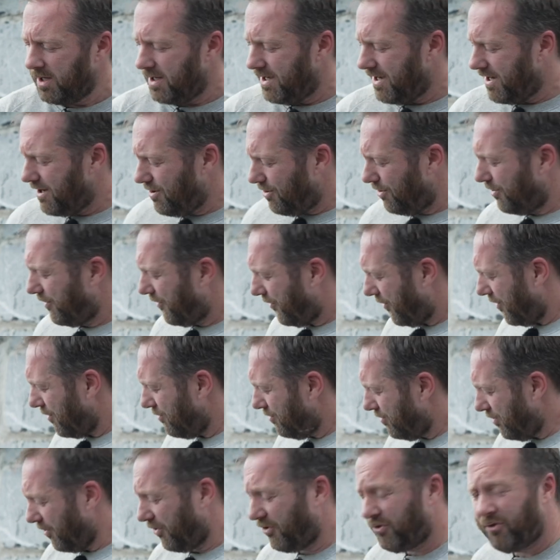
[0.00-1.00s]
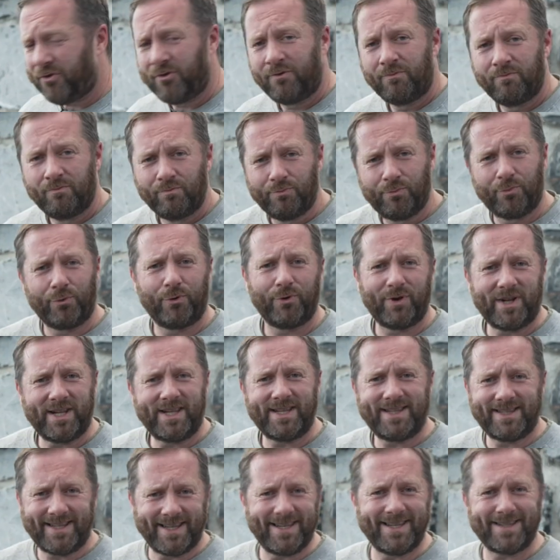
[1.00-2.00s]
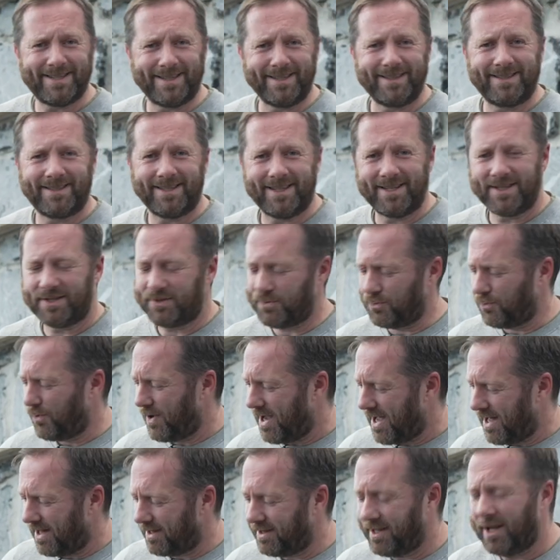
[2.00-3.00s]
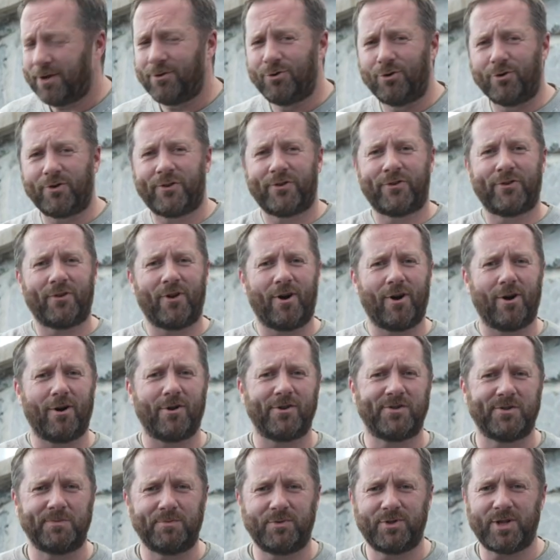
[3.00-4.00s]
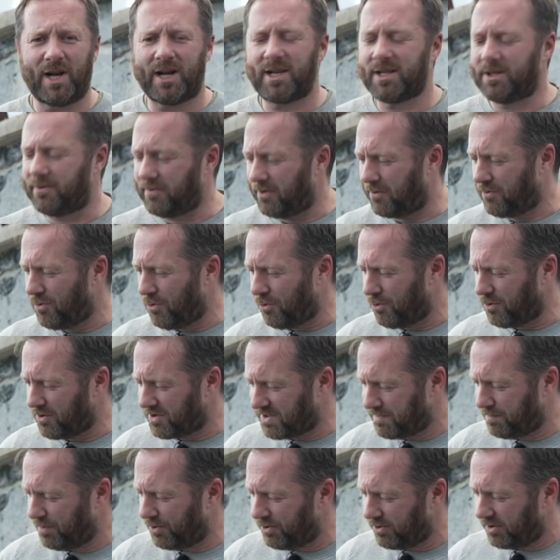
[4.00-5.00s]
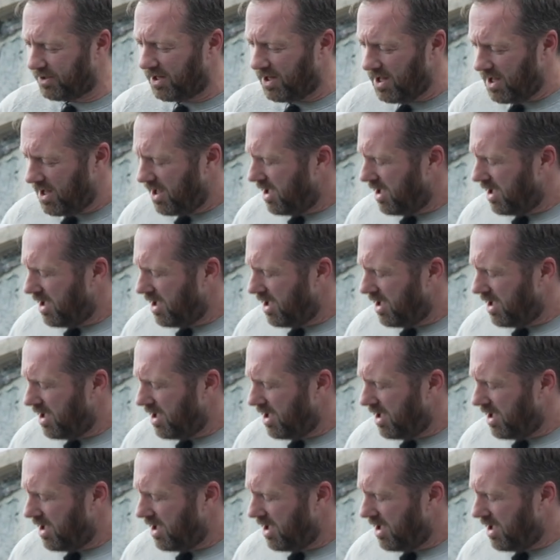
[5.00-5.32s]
It also looks pretty decent as well. Now, looks are subjective, of course, but